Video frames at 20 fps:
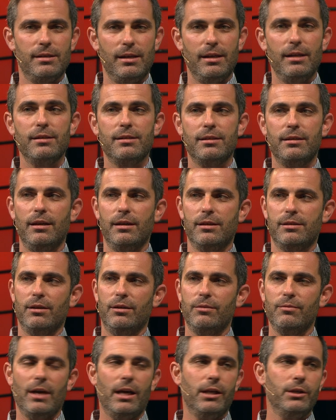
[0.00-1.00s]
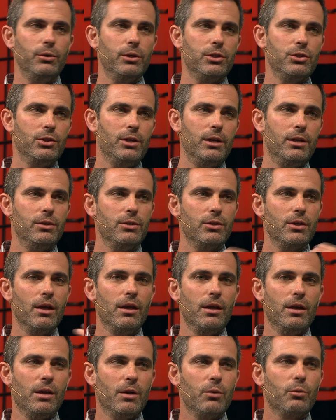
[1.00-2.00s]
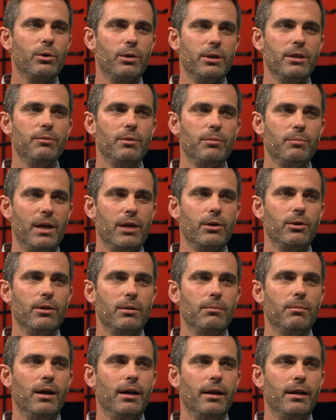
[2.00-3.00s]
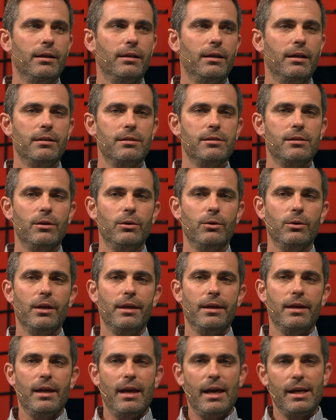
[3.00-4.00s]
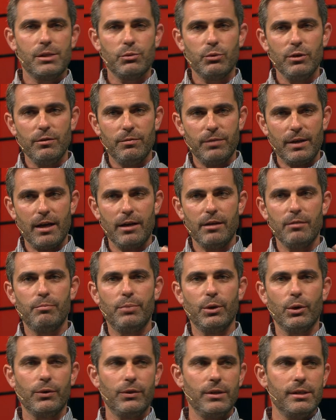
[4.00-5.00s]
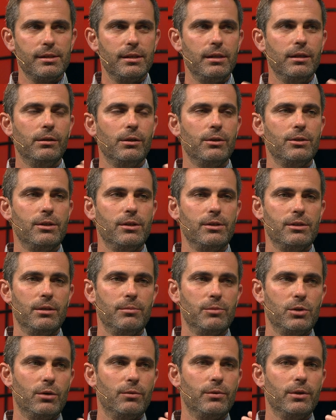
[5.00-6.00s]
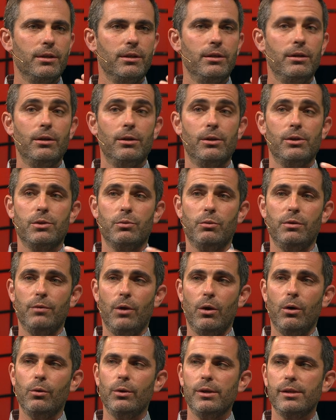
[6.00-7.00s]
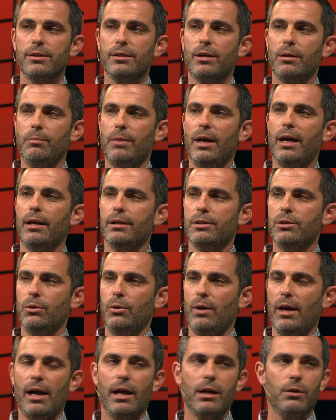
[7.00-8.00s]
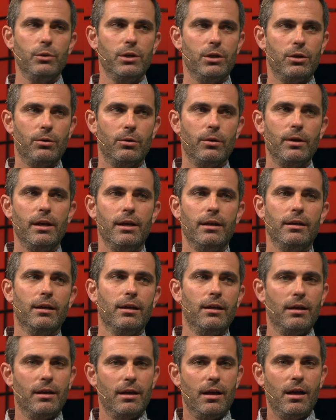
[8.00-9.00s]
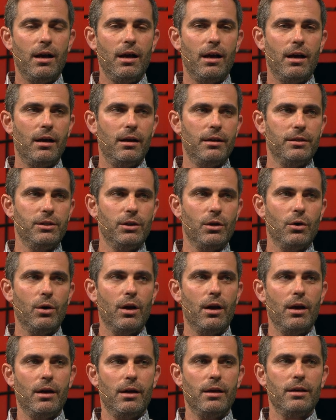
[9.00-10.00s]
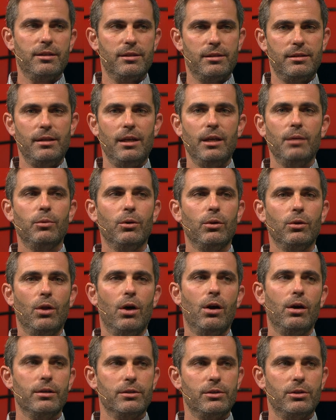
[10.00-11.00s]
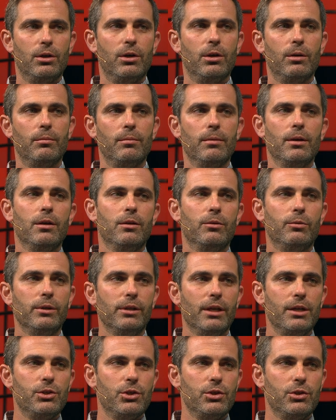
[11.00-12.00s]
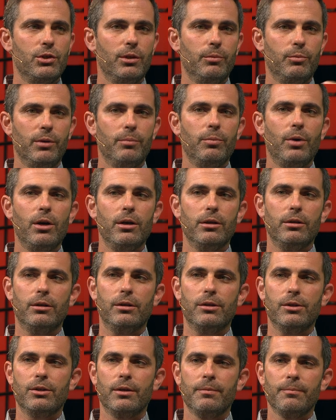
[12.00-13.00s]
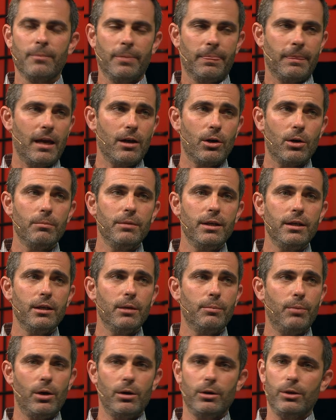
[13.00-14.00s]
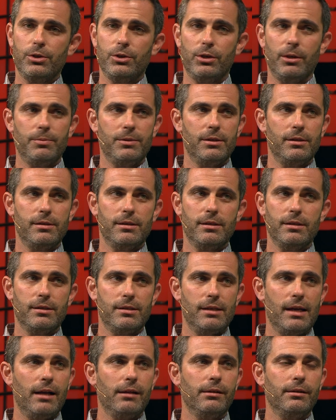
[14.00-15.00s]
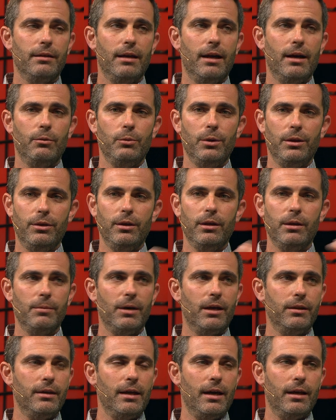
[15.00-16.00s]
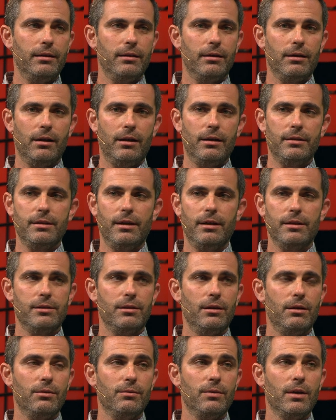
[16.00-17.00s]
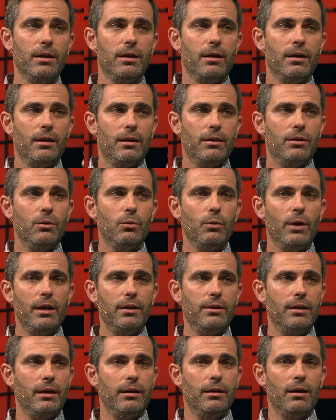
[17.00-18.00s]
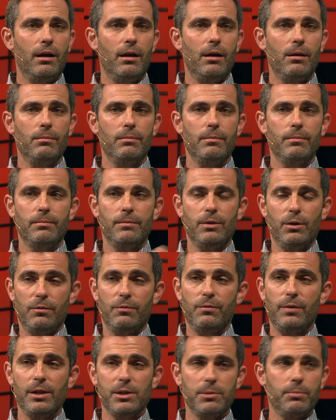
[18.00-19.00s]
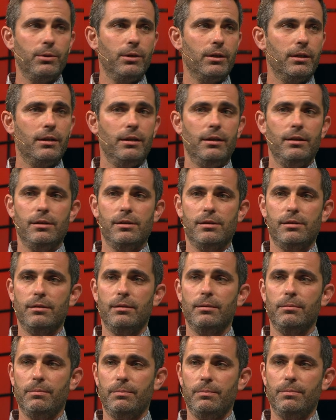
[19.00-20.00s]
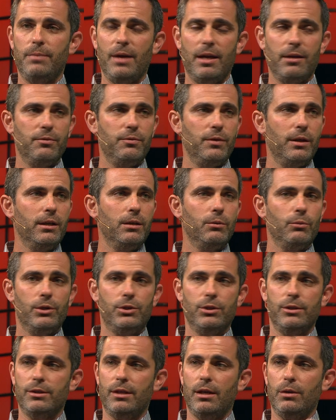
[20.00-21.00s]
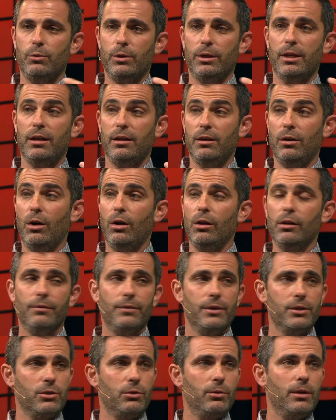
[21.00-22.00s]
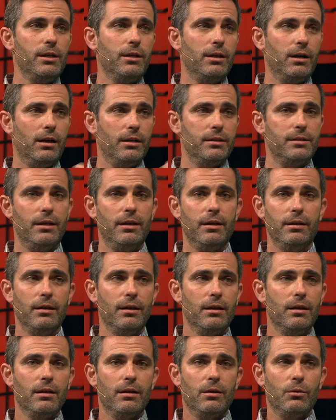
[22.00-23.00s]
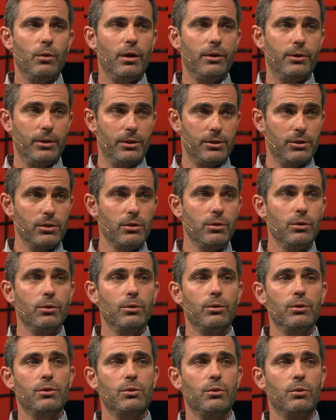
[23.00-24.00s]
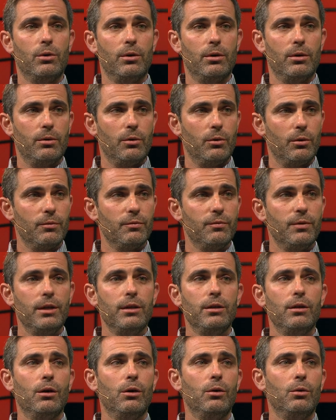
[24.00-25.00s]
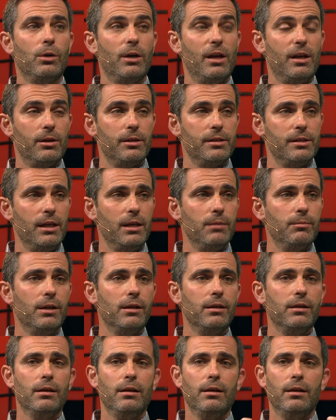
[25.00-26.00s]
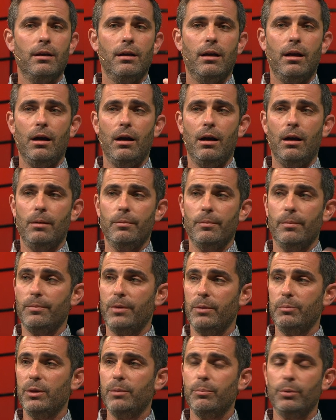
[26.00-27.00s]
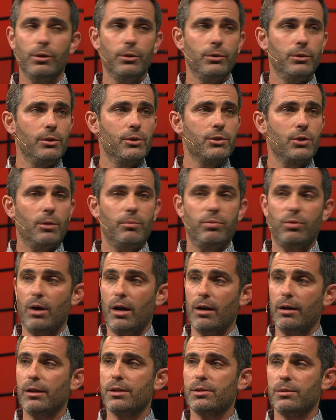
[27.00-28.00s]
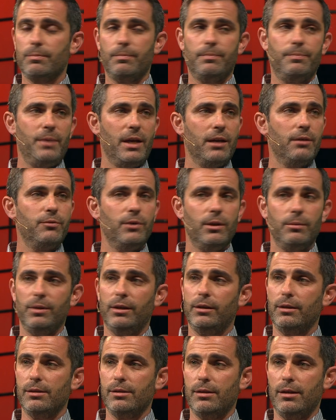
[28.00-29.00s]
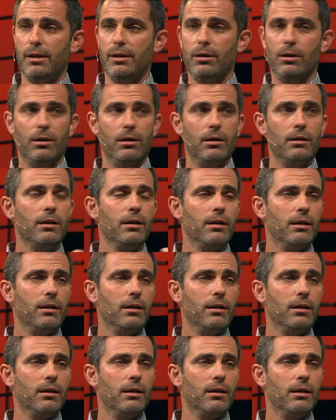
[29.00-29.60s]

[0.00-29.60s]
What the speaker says: instincts on value exchange were even better than mine. And so as we've kind of built these ecosystems over the years, we've always come back to how do we create a stable, long-term relationship with partners. And our media partnerships is exactly that. We think about that in the context of the way that Facebook is benefiting, which is that we're getting all of this great content, whether it's news or video or entertainment. The people who use our products benefit because they are